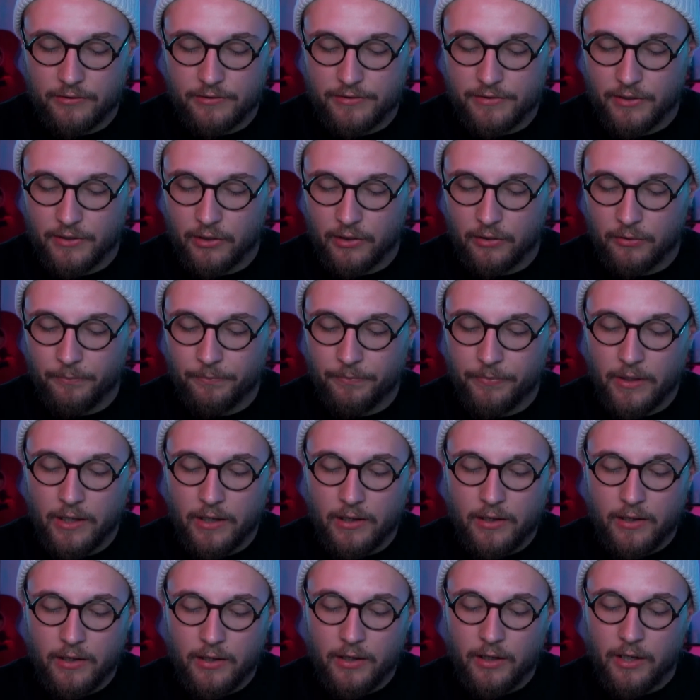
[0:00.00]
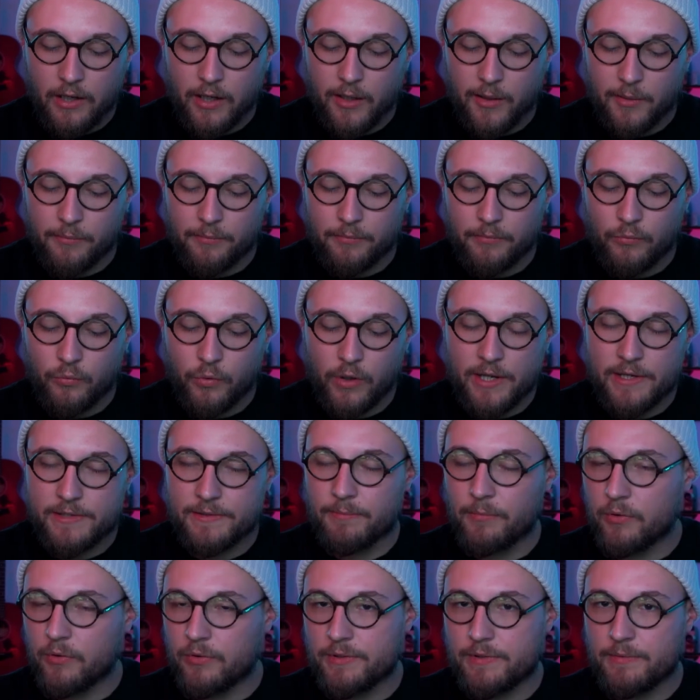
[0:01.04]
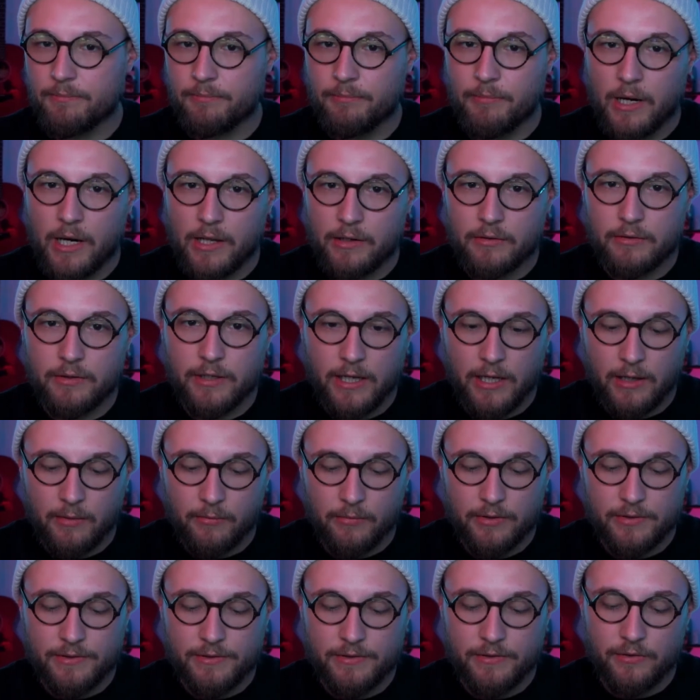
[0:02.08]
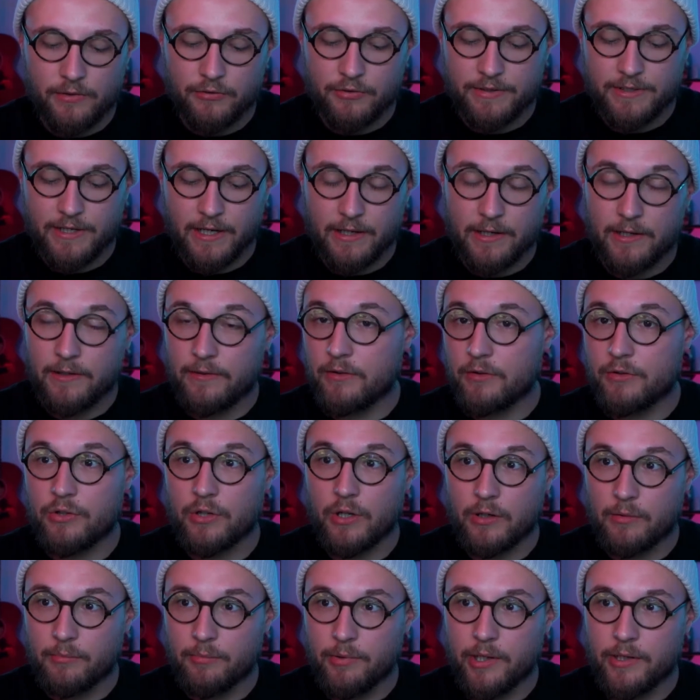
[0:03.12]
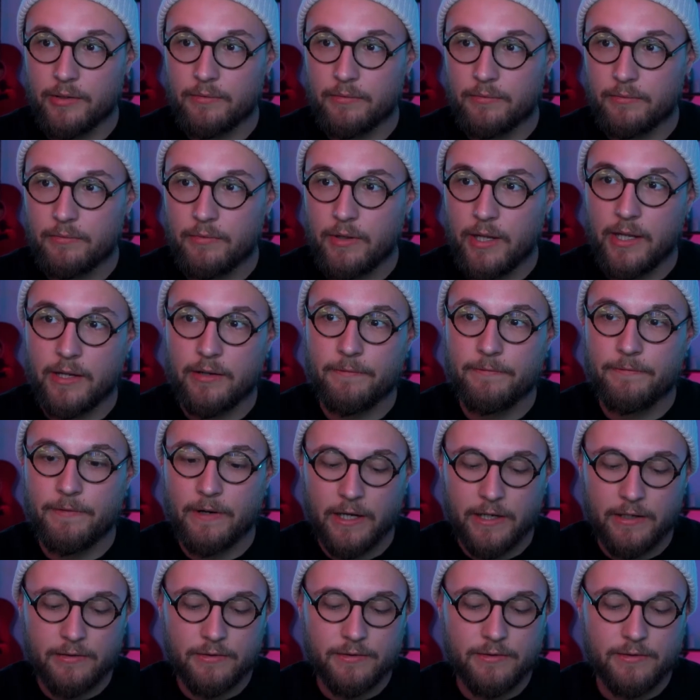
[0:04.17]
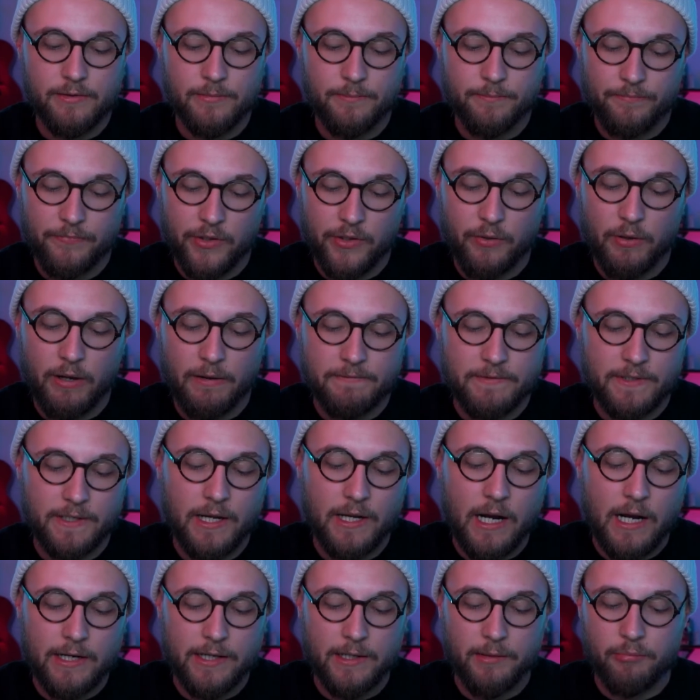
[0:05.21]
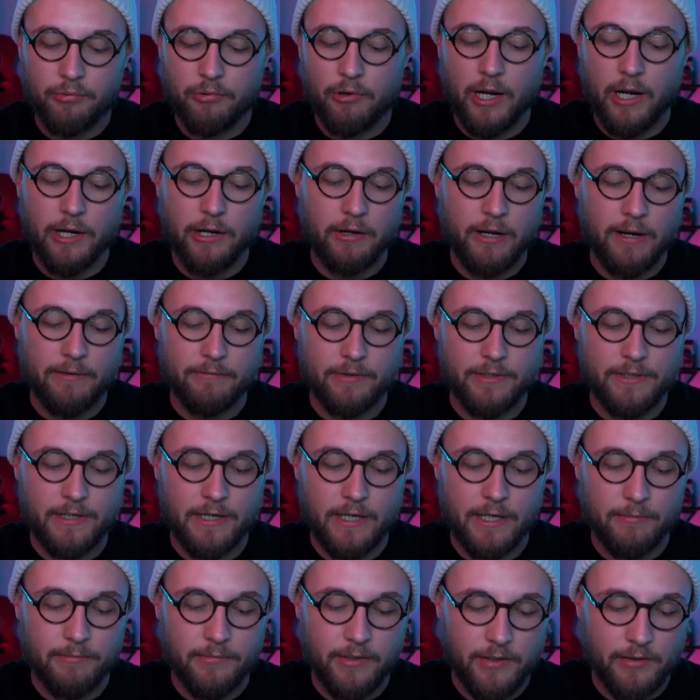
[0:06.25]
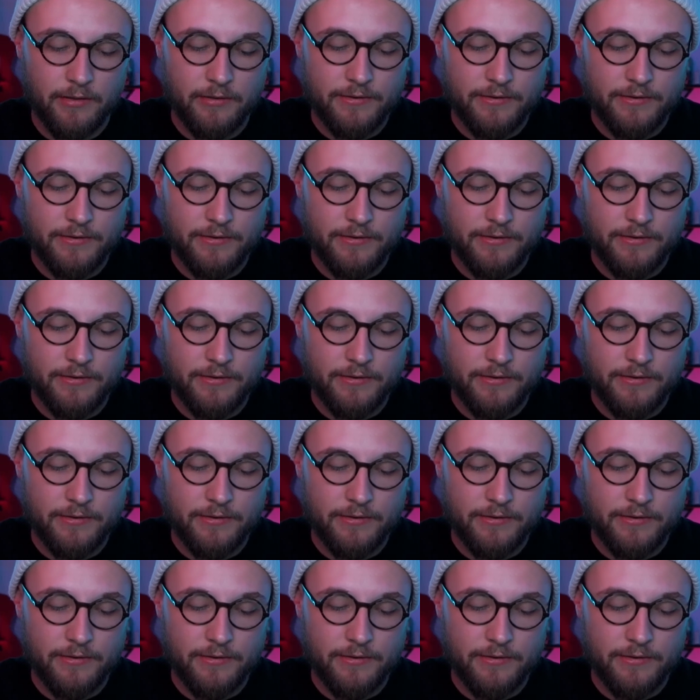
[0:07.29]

So whereas most modern cameras, you just kind of hit the shutter button and it fires, you have to cock it prior every time here.